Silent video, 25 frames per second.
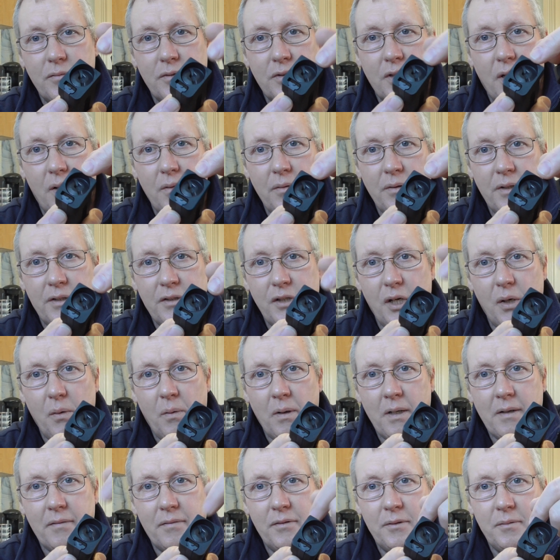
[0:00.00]
so there's
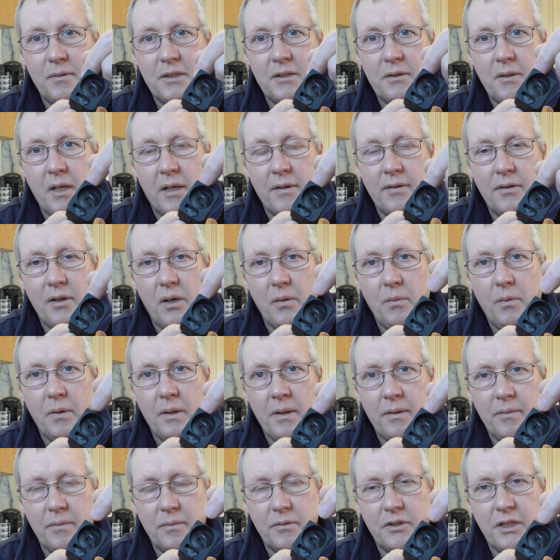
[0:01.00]

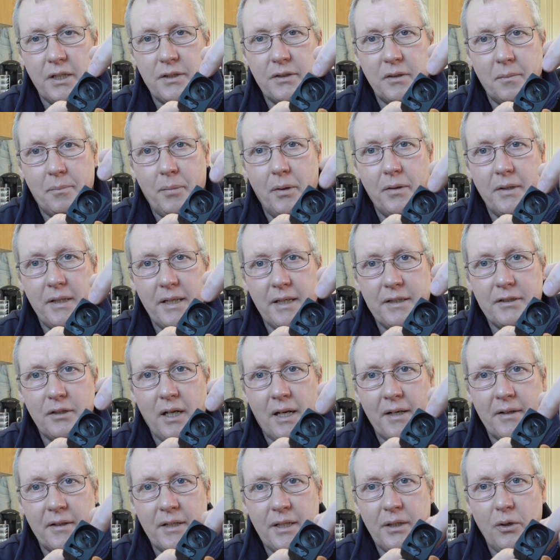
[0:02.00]
no chance of putting the actual
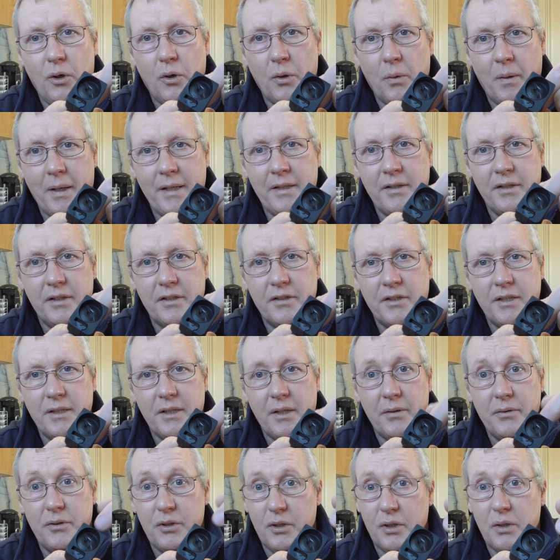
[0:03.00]
Allen key all the way into the
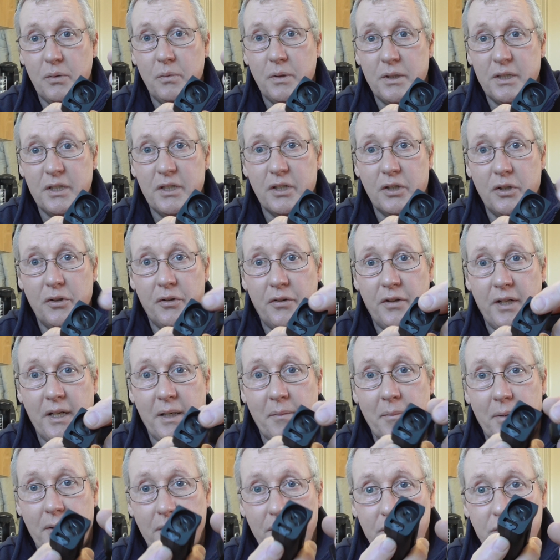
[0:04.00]
CO2, which is a good
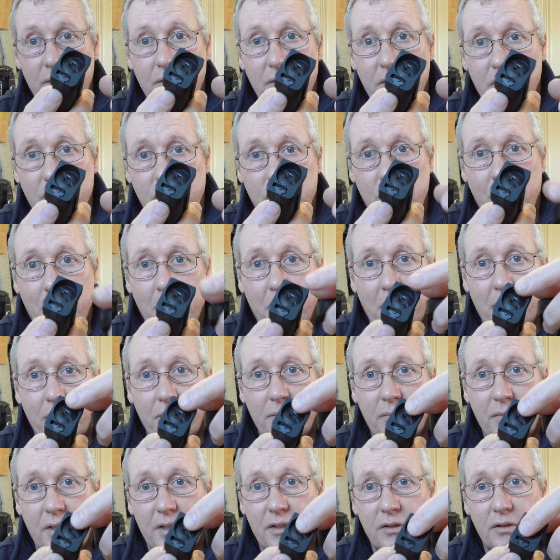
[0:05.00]
thing because some of
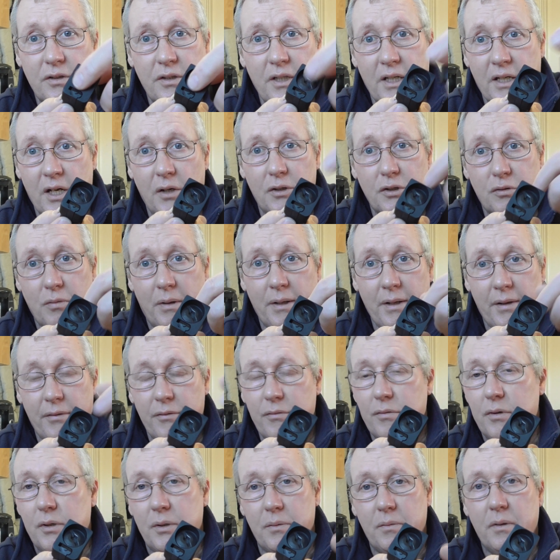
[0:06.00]
them it goes right there
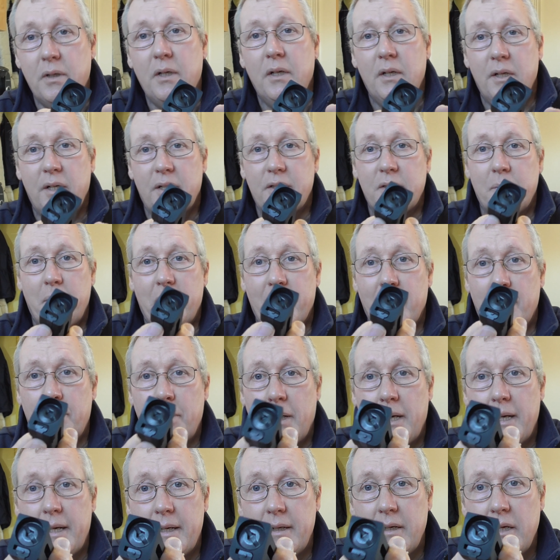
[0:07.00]
through. It's a bit of a
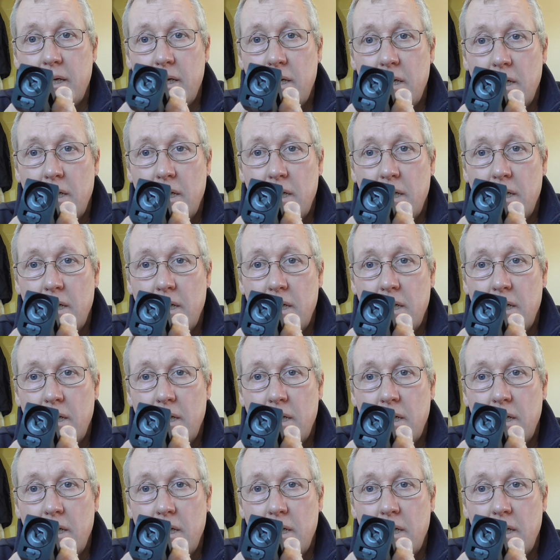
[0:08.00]
pain.